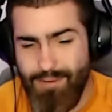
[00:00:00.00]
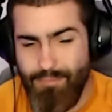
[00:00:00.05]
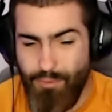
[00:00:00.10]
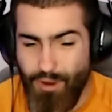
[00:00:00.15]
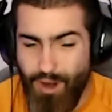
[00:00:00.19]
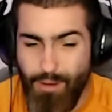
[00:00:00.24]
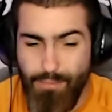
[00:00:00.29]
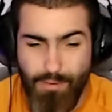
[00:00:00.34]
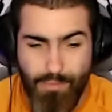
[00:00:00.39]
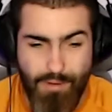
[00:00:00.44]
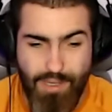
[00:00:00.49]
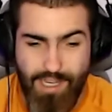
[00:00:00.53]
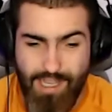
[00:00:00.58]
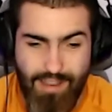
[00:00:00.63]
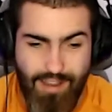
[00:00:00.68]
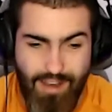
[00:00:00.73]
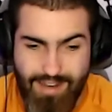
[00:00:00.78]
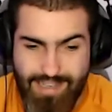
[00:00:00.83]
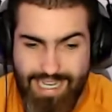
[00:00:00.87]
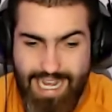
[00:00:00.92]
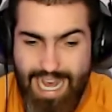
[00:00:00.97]
Probably a
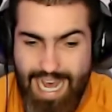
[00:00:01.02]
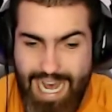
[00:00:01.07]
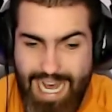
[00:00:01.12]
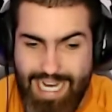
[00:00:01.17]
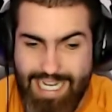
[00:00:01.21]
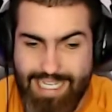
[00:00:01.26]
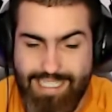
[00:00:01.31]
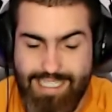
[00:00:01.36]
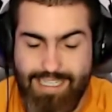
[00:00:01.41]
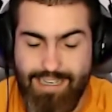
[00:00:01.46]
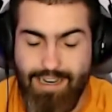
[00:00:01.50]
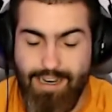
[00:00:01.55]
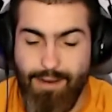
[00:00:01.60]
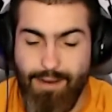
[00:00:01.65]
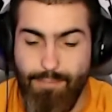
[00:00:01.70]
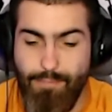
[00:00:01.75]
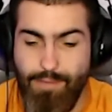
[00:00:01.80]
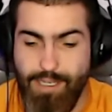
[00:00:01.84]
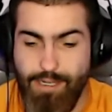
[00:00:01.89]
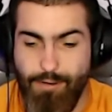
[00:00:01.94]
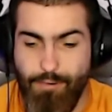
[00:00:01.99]
lot to ask.
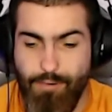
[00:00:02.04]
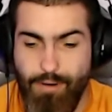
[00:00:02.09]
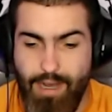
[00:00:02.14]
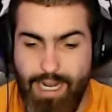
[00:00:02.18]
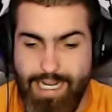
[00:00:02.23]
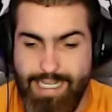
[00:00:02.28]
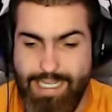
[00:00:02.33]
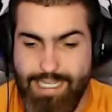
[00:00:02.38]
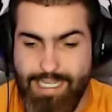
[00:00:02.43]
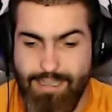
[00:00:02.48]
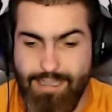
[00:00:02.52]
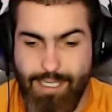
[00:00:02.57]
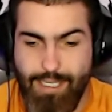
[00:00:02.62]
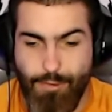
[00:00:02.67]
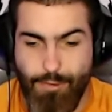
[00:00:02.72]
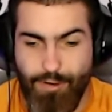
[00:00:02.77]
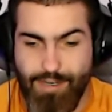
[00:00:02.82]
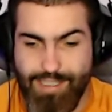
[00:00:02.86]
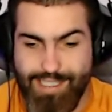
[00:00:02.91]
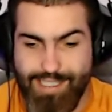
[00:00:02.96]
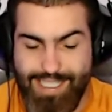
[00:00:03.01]
Ideally,
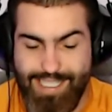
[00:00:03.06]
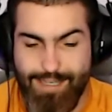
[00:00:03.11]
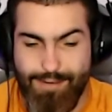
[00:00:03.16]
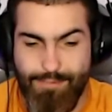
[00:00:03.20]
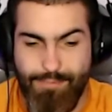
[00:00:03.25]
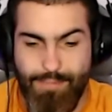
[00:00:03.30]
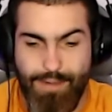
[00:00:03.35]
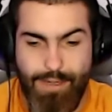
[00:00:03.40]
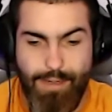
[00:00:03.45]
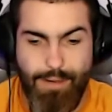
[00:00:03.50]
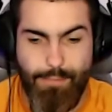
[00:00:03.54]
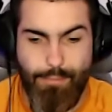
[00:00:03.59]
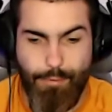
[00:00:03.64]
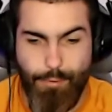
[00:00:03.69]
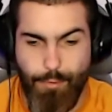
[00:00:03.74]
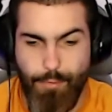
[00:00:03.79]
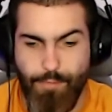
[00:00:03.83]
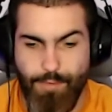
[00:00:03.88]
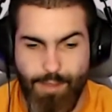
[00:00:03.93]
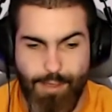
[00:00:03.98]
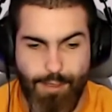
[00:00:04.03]
you want to see him
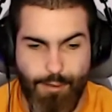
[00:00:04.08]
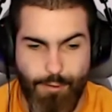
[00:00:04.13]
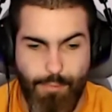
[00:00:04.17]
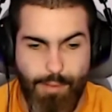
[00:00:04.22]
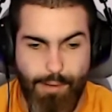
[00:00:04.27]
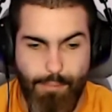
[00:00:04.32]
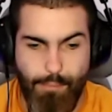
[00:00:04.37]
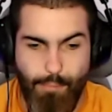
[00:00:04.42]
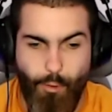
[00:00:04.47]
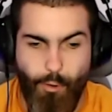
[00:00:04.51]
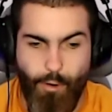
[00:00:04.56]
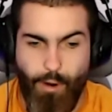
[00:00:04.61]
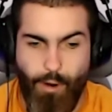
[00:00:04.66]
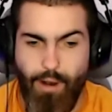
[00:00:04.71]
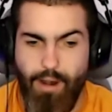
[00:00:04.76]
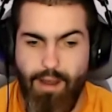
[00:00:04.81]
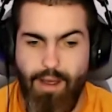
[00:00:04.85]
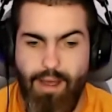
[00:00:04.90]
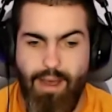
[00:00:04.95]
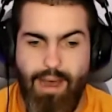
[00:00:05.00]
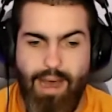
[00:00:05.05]
prove a little bit
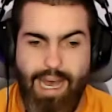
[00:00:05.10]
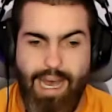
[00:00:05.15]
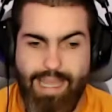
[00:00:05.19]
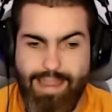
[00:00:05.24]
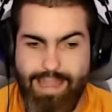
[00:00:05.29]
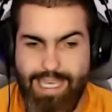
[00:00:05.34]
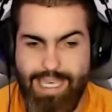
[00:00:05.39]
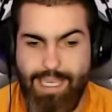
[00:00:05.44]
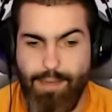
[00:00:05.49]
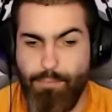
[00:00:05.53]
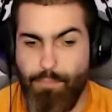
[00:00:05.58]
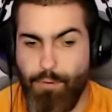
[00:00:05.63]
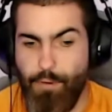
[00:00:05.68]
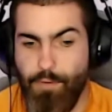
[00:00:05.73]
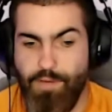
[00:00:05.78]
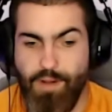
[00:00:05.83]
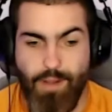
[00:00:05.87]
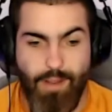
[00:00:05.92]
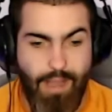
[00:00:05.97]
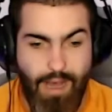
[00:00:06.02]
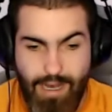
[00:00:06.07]
more. I think he
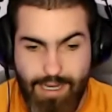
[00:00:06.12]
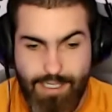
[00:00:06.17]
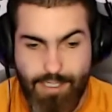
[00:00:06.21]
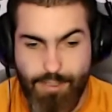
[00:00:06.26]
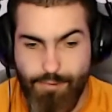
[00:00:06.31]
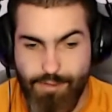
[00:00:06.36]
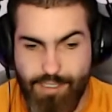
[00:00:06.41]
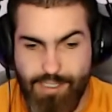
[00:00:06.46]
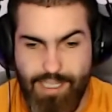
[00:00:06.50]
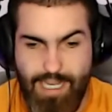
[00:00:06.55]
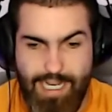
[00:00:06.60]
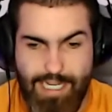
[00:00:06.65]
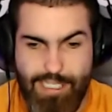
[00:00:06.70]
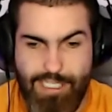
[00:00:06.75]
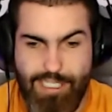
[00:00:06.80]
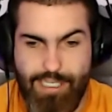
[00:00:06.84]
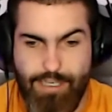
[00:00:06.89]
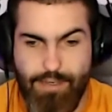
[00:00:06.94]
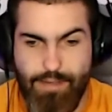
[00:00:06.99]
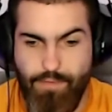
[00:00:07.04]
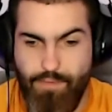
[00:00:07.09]
proved a lot to us
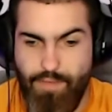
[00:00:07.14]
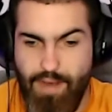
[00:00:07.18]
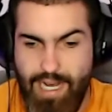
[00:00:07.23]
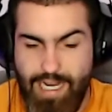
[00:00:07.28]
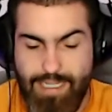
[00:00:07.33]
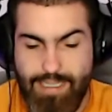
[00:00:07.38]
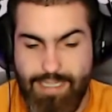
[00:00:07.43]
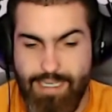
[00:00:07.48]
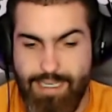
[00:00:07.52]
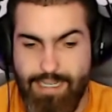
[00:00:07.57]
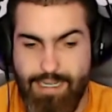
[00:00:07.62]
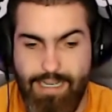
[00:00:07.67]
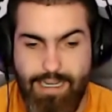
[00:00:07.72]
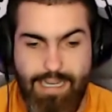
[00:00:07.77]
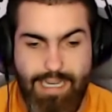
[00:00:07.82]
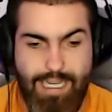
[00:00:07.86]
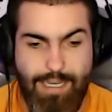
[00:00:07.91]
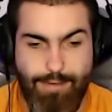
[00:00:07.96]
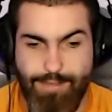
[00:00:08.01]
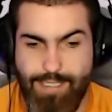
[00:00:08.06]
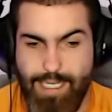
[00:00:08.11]
last year. The fact that
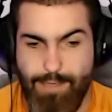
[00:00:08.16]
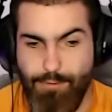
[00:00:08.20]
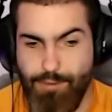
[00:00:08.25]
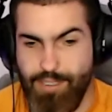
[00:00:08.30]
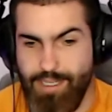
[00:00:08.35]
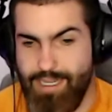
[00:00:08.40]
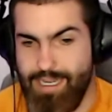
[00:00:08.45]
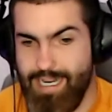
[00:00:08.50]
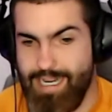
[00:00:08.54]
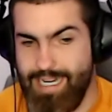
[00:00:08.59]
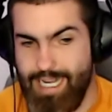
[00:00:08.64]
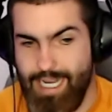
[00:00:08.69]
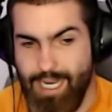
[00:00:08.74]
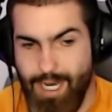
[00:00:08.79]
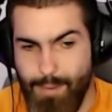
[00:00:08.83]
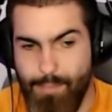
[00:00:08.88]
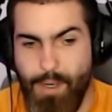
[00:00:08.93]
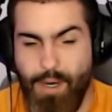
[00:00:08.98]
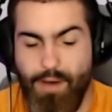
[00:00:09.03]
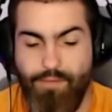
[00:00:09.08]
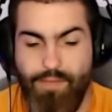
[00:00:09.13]
he was able to kind of
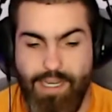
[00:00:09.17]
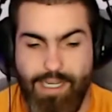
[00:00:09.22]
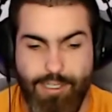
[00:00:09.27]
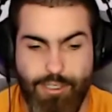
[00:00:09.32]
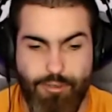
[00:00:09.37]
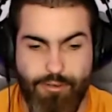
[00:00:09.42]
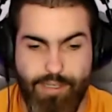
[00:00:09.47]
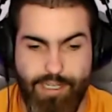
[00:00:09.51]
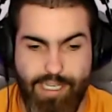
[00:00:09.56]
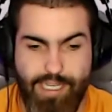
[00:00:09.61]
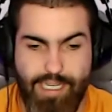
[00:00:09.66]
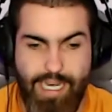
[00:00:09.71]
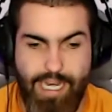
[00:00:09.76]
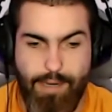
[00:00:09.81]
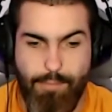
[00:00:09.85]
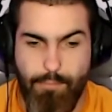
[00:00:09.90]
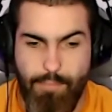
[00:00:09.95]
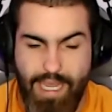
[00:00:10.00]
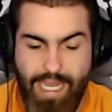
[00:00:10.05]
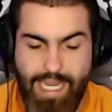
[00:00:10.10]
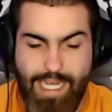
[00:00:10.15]
come off injury
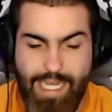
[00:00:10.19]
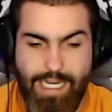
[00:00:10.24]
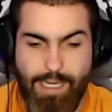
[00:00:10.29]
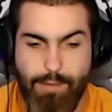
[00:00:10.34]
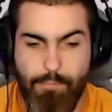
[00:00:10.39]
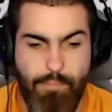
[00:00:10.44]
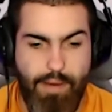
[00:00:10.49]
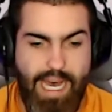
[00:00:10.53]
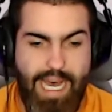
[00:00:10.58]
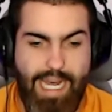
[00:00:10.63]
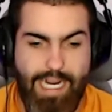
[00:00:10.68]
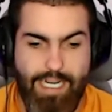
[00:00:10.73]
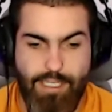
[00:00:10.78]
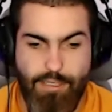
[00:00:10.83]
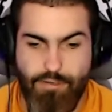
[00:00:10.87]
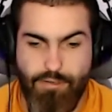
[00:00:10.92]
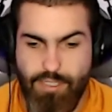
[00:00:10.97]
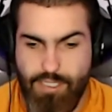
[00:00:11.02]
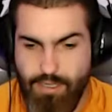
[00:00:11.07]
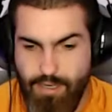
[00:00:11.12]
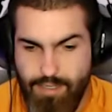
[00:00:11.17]
and make an impact.
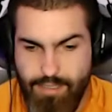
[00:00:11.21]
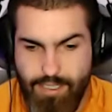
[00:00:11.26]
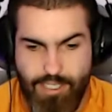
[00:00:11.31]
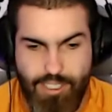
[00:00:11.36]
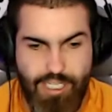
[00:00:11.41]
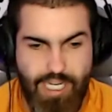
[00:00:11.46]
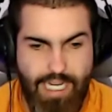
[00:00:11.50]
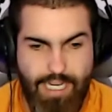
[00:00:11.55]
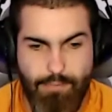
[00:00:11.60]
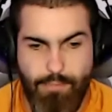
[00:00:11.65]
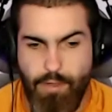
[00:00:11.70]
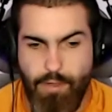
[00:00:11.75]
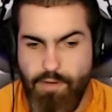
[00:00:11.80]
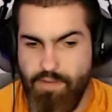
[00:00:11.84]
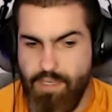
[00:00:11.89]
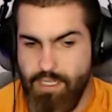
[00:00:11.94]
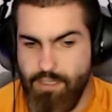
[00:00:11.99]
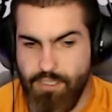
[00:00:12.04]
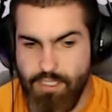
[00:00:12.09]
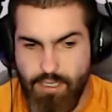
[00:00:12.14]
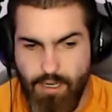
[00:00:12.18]
You saw the chain moving.
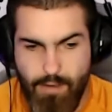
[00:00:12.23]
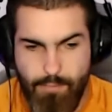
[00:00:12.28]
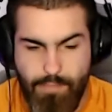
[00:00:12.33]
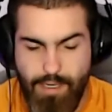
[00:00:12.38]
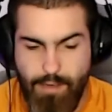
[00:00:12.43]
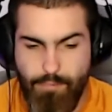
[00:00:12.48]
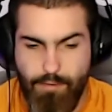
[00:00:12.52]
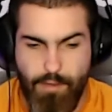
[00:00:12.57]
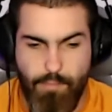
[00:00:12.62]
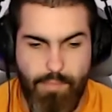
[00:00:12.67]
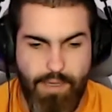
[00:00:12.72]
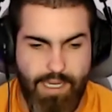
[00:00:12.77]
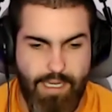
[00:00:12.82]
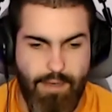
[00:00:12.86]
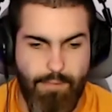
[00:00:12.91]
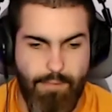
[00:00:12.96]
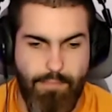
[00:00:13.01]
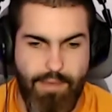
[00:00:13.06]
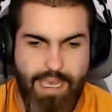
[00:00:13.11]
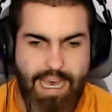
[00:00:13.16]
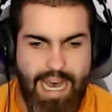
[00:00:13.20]
You saw him be able to pick
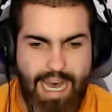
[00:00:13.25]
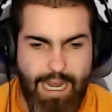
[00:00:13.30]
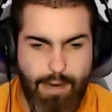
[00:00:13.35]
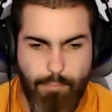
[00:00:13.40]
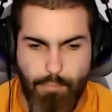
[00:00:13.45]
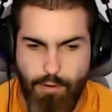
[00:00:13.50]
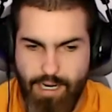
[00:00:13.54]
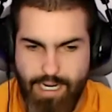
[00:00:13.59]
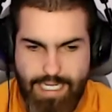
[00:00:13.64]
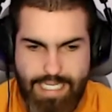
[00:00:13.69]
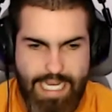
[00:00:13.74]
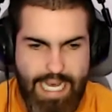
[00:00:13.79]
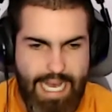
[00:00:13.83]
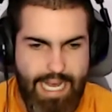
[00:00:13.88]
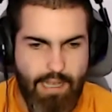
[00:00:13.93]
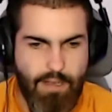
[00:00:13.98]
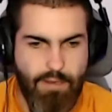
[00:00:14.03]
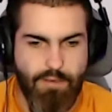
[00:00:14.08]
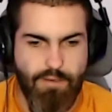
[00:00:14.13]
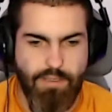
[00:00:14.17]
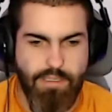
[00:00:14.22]
up yak, break
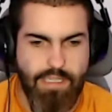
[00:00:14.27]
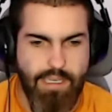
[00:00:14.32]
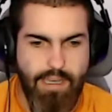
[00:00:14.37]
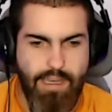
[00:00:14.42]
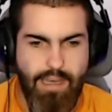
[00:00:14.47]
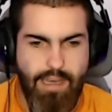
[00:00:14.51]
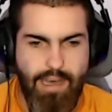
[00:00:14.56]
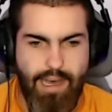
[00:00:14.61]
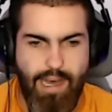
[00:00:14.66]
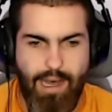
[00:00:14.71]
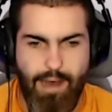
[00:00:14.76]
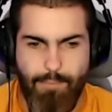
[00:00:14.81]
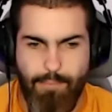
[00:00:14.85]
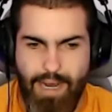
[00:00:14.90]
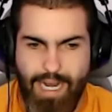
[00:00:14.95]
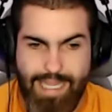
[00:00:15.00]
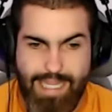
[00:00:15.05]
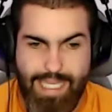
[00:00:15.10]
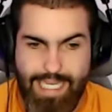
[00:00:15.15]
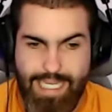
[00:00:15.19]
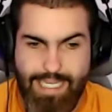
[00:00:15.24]
tackles.
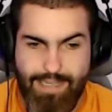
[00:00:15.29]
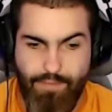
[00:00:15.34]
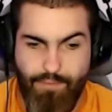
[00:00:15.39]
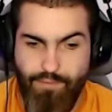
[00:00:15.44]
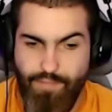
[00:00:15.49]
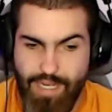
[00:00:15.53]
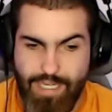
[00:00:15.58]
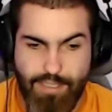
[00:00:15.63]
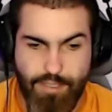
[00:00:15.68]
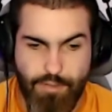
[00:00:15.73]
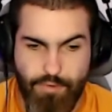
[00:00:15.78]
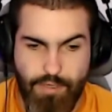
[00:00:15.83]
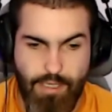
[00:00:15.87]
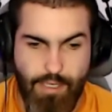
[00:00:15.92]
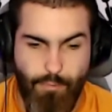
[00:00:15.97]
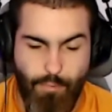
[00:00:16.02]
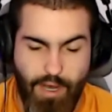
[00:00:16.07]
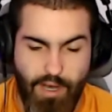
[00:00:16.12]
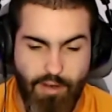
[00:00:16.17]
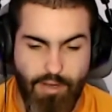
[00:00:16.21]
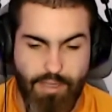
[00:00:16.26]
I think he fits really
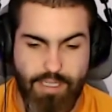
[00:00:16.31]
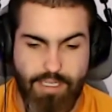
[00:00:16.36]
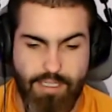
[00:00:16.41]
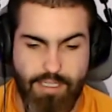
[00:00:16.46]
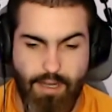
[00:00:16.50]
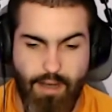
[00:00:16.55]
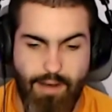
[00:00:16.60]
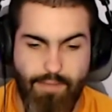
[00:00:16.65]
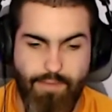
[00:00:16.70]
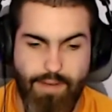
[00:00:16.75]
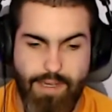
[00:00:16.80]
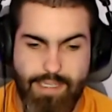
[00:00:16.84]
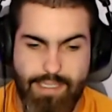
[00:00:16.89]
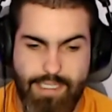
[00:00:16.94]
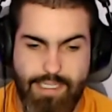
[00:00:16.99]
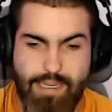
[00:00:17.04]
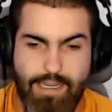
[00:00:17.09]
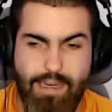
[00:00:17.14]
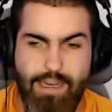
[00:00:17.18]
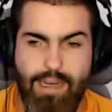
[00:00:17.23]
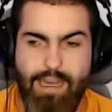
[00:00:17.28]
well in this
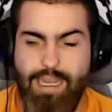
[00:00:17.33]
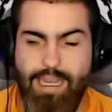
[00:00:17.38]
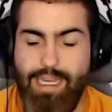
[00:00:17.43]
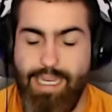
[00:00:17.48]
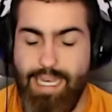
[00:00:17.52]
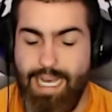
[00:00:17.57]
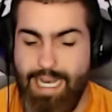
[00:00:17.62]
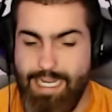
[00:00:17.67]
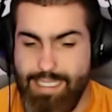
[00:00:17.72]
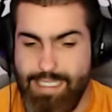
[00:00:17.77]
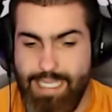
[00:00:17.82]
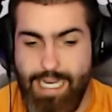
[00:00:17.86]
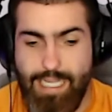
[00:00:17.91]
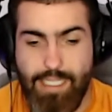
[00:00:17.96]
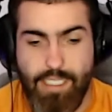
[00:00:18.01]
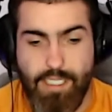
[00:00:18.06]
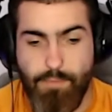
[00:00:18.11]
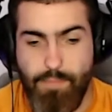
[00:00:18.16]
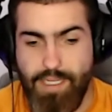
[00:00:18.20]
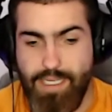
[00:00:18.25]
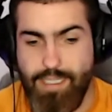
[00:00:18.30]
offense. He has that
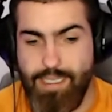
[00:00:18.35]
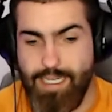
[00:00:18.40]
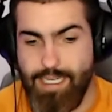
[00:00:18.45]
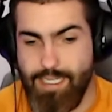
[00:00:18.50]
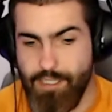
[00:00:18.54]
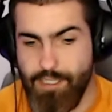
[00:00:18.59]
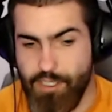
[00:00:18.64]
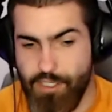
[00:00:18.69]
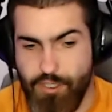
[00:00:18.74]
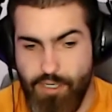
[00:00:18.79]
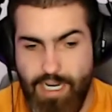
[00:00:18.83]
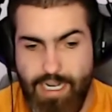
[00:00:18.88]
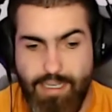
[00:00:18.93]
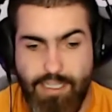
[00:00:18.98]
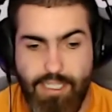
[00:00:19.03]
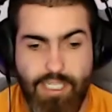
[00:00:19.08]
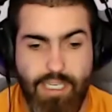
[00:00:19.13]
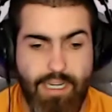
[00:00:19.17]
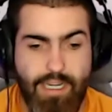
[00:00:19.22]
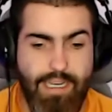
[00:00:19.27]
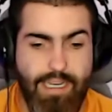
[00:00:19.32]
speed that can
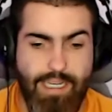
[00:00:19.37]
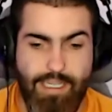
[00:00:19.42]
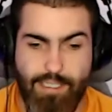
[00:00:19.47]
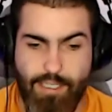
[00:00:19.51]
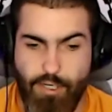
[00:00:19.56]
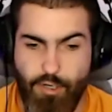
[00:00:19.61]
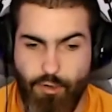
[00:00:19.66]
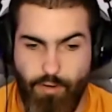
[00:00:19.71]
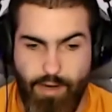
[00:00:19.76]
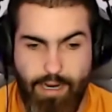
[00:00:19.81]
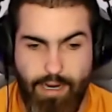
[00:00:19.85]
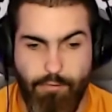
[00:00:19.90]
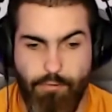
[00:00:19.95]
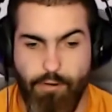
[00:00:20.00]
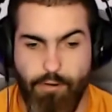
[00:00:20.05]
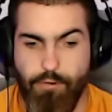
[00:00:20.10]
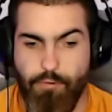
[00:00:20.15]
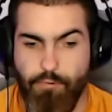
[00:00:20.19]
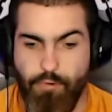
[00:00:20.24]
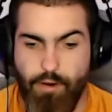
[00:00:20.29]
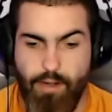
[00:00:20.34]
stretch. He's a great
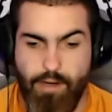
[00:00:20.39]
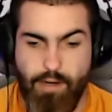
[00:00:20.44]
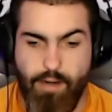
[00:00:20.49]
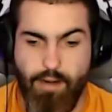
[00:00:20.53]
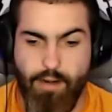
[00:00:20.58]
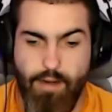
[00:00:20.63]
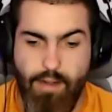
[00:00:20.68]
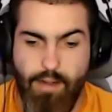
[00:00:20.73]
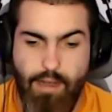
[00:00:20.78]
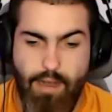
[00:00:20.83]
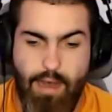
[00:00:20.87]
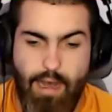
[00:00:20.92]
route runner.